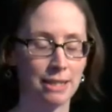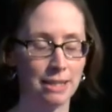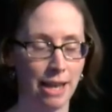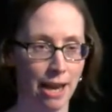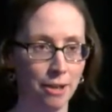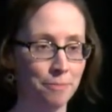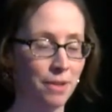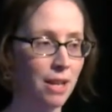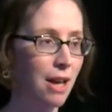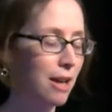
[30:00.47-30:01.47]
to today.
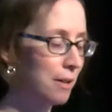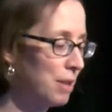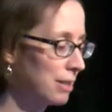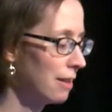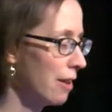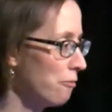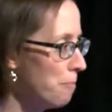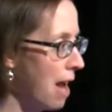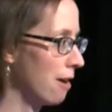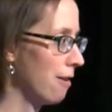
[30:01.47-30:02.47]
Um, that's a lot of
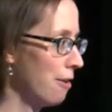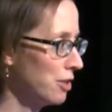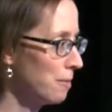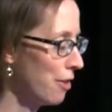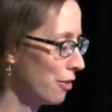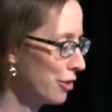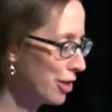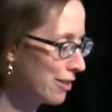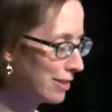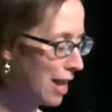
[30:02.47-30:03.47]
background about the
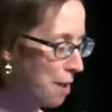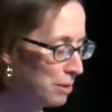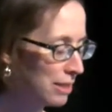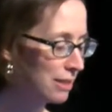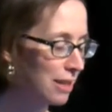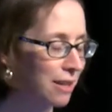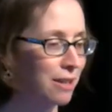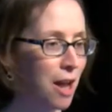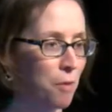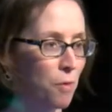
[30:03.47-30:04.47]
learning that's happened
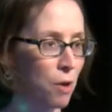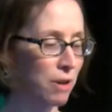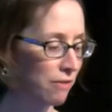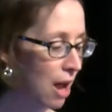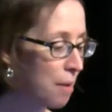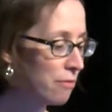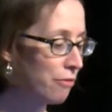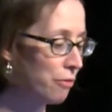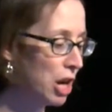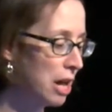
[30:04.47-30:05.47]
and uh, where we've come
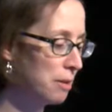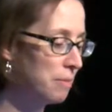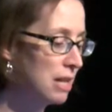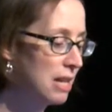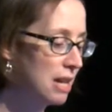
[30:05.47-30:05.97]
from.